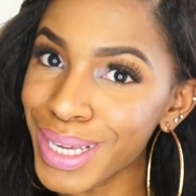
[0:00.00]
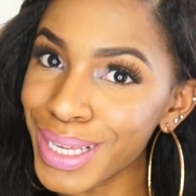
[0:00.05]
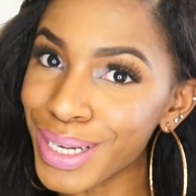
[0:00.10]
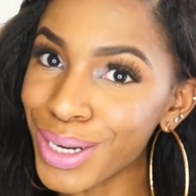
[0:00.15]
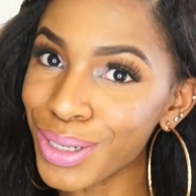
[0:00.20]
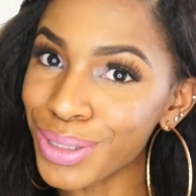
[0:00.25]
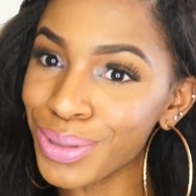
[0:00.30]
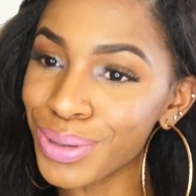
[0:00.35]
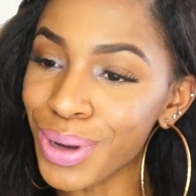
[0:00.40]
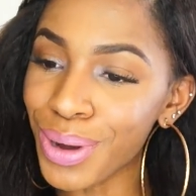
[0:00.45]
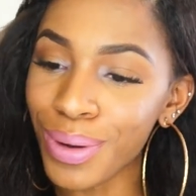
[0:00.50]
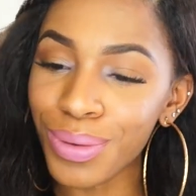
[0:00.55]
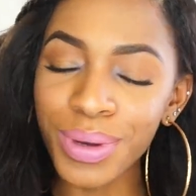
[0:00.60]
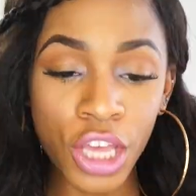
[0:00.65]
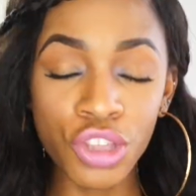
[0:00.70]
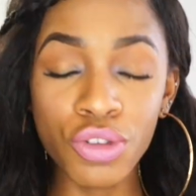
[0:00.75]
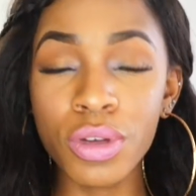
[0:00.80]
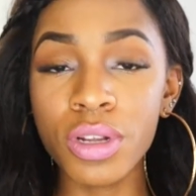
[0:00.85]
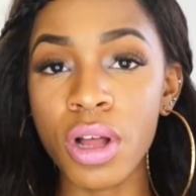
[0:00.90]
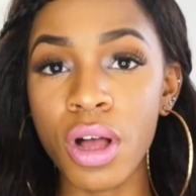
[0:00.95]
there you go.
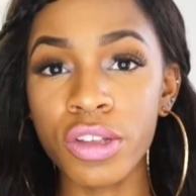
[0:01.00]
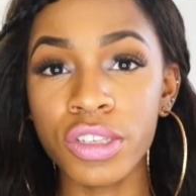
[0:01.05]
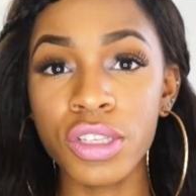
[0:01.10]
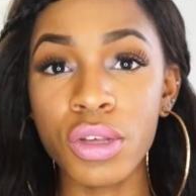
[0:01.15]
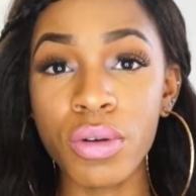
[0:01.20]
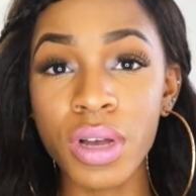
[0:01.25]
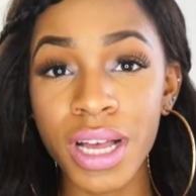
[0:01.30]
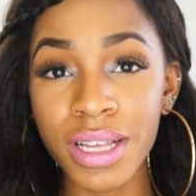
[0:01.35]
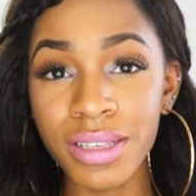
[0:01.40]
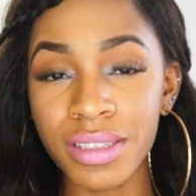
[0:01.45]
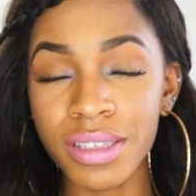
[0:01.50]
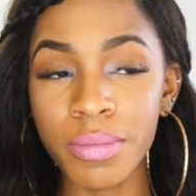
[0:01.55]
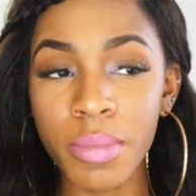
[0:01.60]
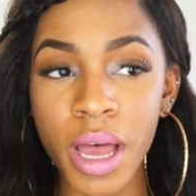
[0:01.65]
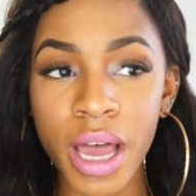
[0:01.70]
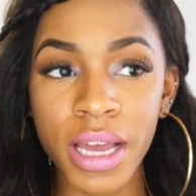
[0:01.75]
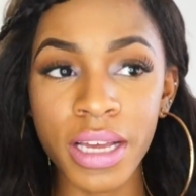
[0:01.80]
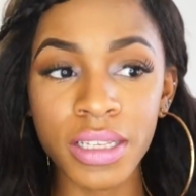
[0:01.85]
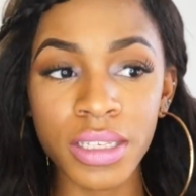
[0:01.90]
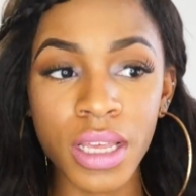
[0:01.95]
You can also
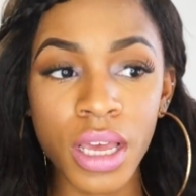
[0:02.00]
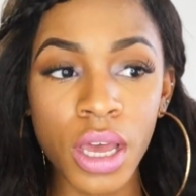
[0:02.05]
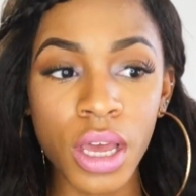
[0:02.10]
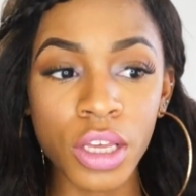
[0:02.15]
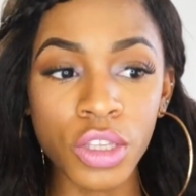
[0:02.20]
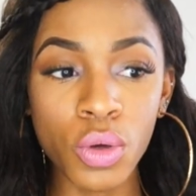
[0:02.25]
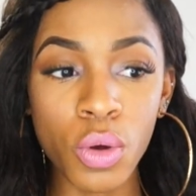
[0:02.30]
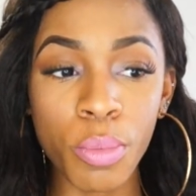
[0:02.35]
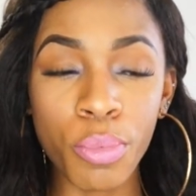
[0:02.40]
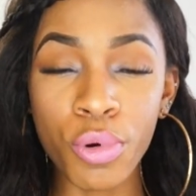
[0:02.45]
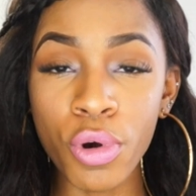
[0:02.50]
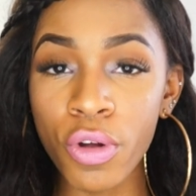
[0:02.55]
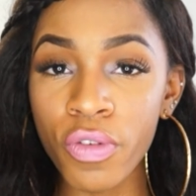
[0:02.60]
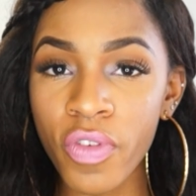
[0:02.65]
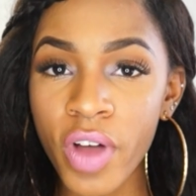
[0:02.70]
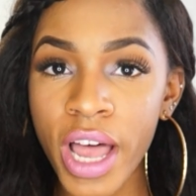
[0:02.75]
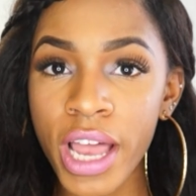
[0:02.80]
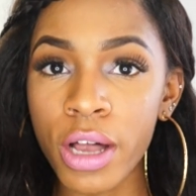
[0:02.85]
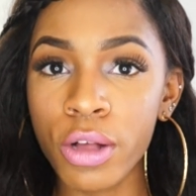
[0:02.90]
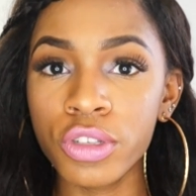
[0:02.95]
customize your
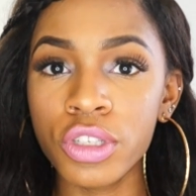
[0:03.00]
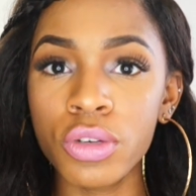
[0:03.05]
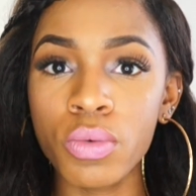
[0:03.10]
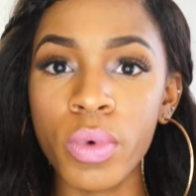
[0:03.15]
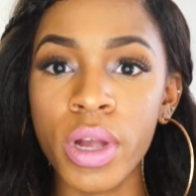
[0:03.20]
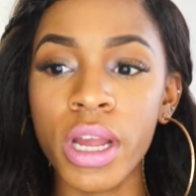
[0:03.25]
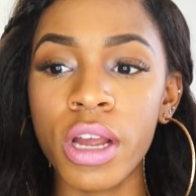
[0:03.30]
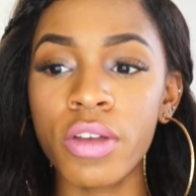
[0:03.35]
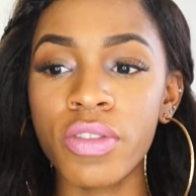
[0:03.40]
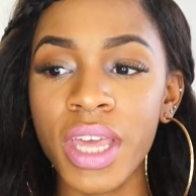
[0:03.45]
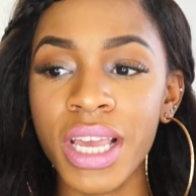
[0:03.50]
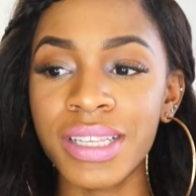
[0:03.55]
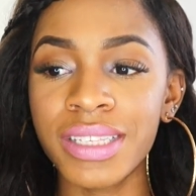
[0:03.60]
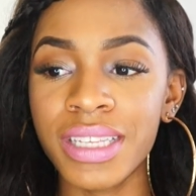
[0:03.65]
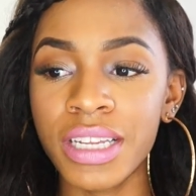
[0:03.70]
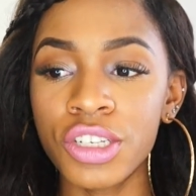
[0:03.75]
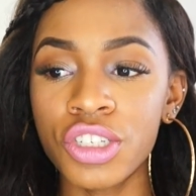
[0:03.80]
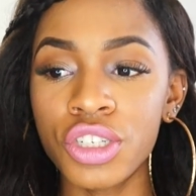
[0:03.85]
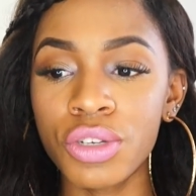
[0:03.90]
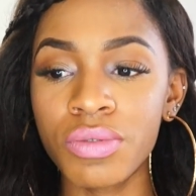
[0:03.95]
profile to where they
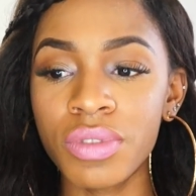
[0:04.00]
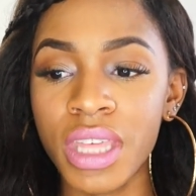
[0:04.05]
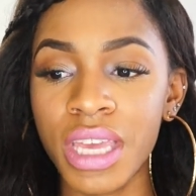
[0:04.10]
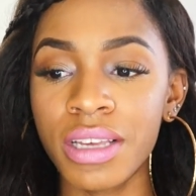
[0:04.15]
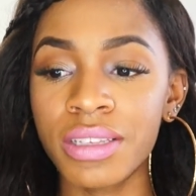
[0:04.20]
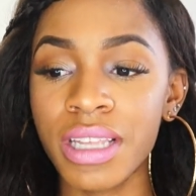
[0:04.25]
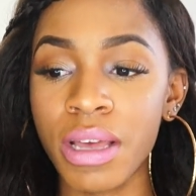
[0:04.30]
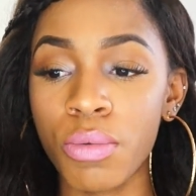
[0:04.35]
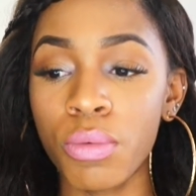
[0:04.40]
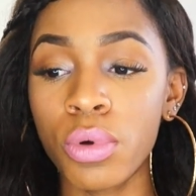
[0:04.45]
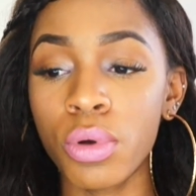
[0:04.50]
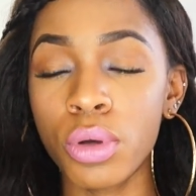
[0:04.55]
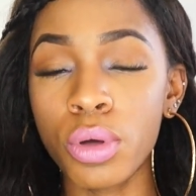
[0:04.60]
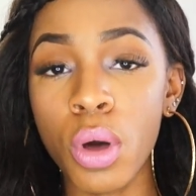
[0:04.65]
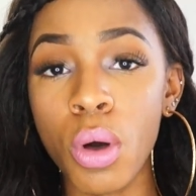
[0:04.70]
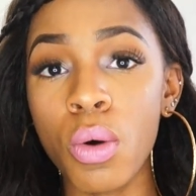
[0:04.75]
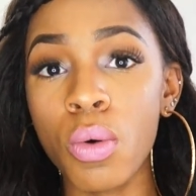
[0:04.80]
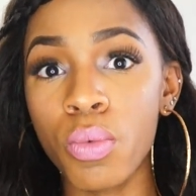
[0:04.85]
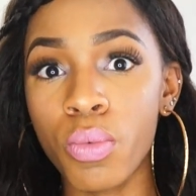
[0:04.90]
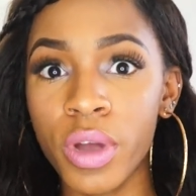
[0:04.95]
send you things that will
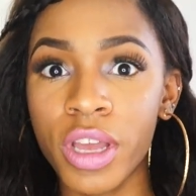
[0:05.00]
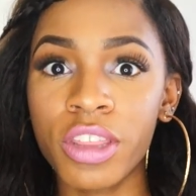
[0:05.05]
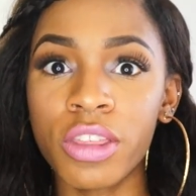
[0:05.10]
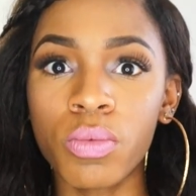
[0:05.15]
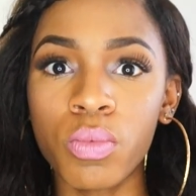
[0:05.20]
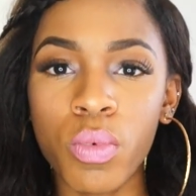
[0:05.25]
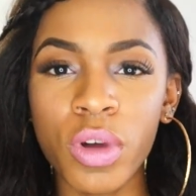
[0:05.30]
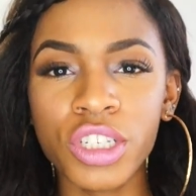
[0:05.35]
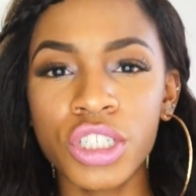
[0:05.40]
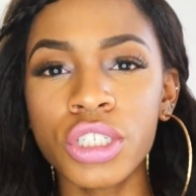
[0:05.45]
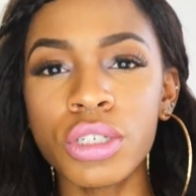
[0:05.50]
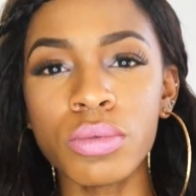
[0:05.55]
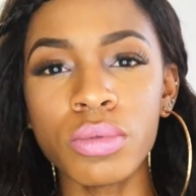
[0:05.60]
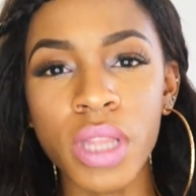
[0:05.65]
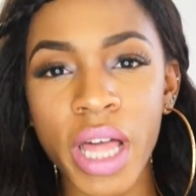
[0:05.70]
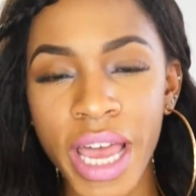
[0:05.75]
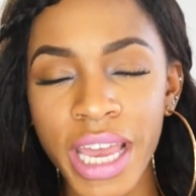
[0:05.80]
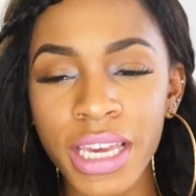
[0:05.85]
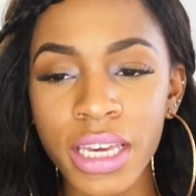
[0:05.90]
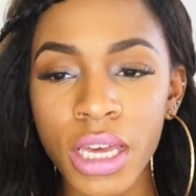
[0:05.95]
go with what you
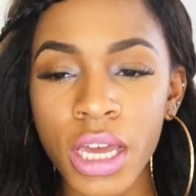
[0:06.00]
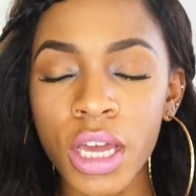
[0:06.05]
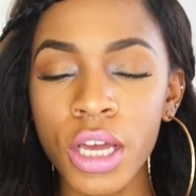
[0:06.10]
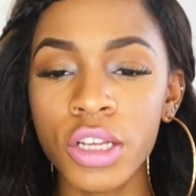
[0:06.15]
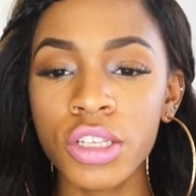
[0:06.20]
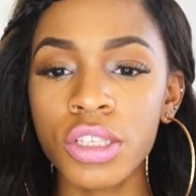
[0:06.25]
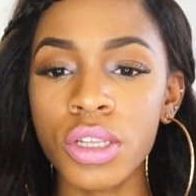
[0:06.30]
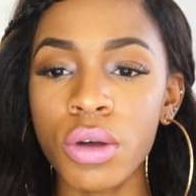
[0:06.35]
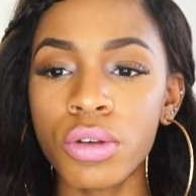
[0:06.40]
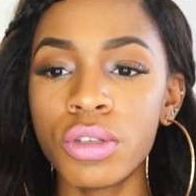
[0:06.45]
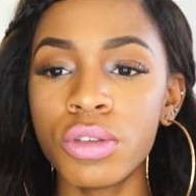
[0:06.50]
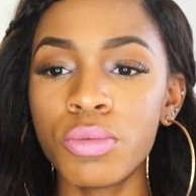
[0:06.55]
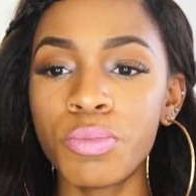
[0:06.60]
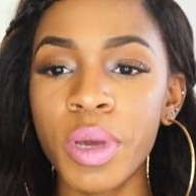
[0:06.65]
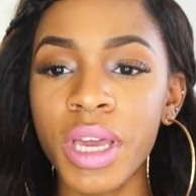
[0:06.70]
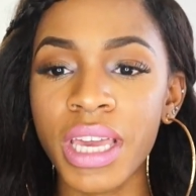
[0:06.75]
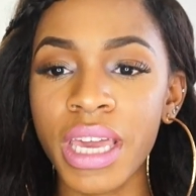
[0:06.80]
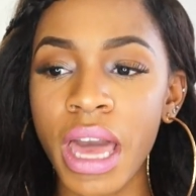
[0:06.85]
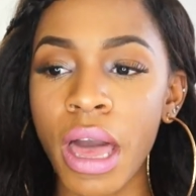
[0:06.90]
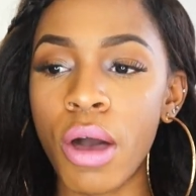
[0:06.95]
like. So you
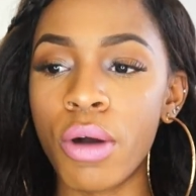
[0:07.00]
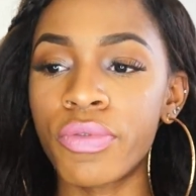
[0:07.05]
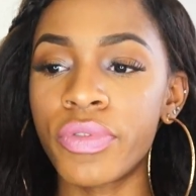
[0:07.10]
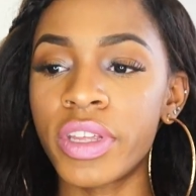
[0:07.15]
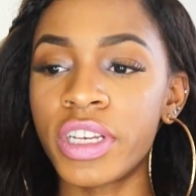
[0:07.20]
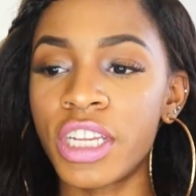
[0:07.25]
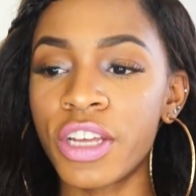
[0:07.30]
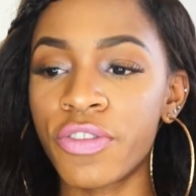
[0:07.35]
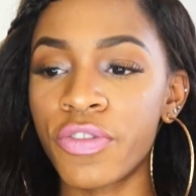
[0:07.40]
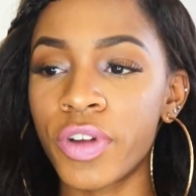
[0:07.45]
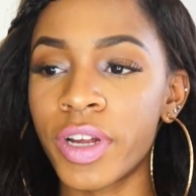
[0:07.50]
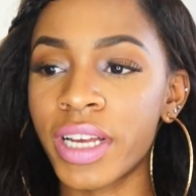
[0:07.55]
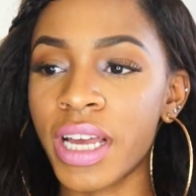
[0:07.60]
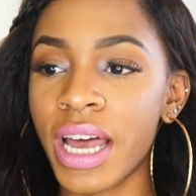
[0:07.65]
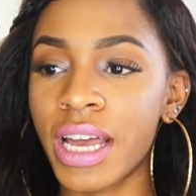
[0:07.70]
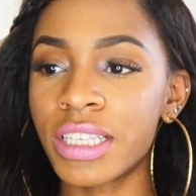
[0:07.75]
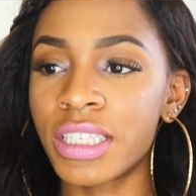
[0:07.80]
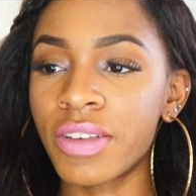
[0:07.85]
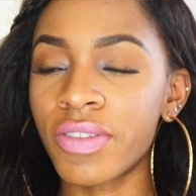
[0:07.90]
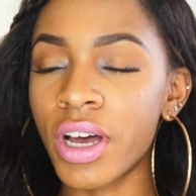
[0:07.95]
pick out the different
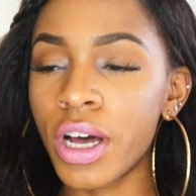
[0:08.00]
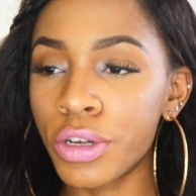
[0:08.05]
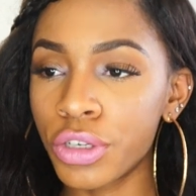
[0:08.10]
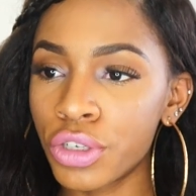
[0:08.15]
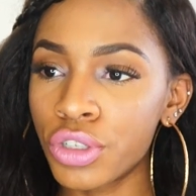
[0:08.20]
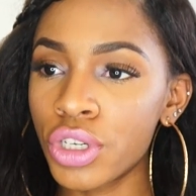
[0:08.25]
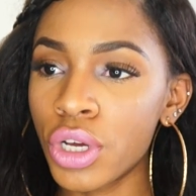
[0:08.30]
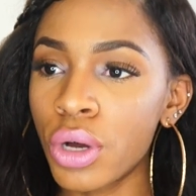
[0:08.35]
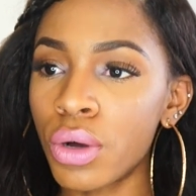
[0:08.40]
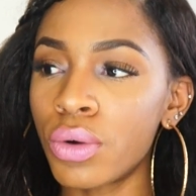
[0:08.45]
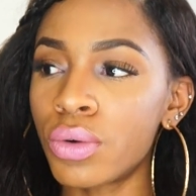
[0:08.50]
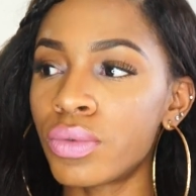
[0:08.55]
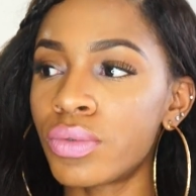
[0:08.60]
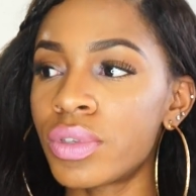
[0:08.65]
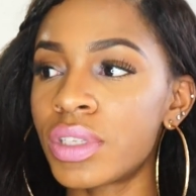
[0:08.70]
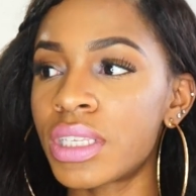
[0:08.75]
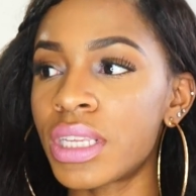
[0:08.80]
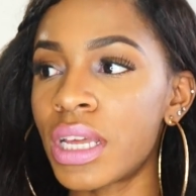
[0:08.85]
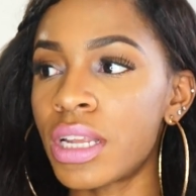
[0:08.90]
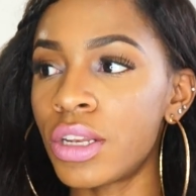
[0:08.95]
kinds of
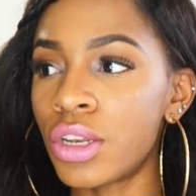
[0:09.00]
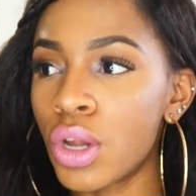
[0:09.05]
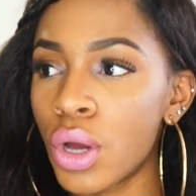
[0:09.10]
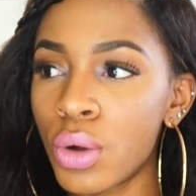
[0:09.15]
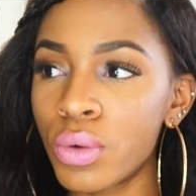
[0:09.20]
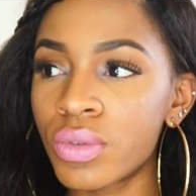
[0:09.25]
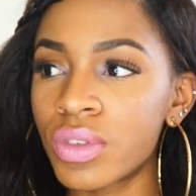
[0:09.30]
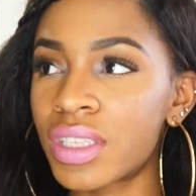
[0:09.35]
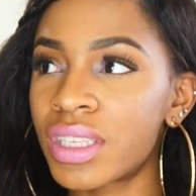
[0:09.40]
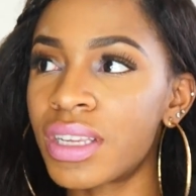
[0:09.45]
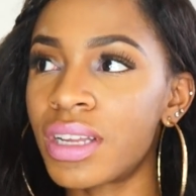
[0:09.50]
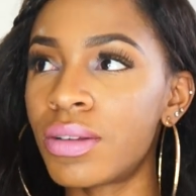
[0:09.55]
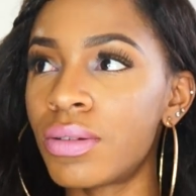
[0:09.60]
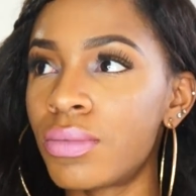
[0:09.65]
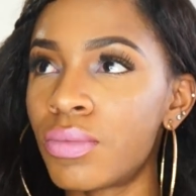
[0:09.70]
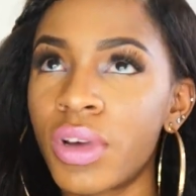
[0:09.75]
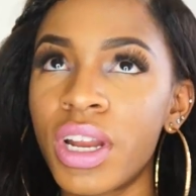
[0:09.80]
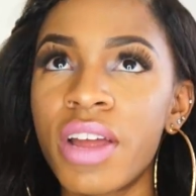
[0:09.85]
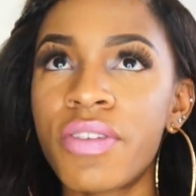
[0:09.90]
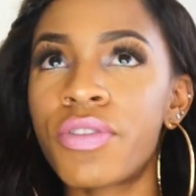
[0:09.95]
undertones and notes
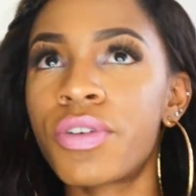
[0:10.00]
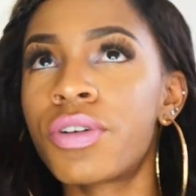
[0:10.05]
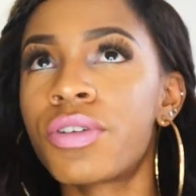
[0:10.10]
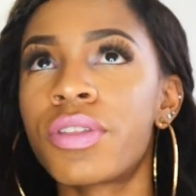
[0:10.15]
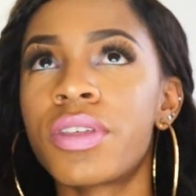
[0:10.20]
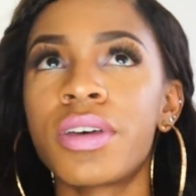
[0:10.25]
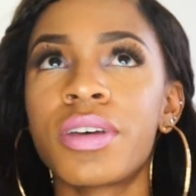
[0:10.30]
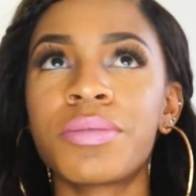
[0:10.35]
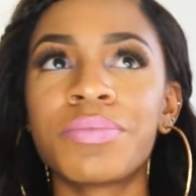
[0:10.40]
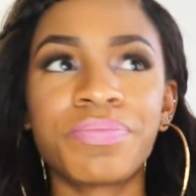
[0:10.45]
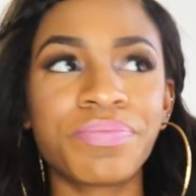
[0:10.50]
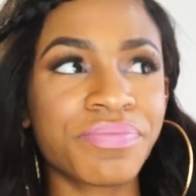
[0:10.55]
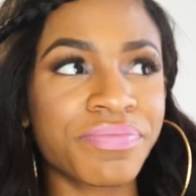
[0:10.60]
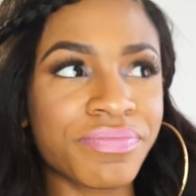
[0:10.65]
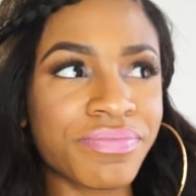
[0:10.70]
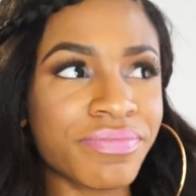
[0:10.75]
and whatever the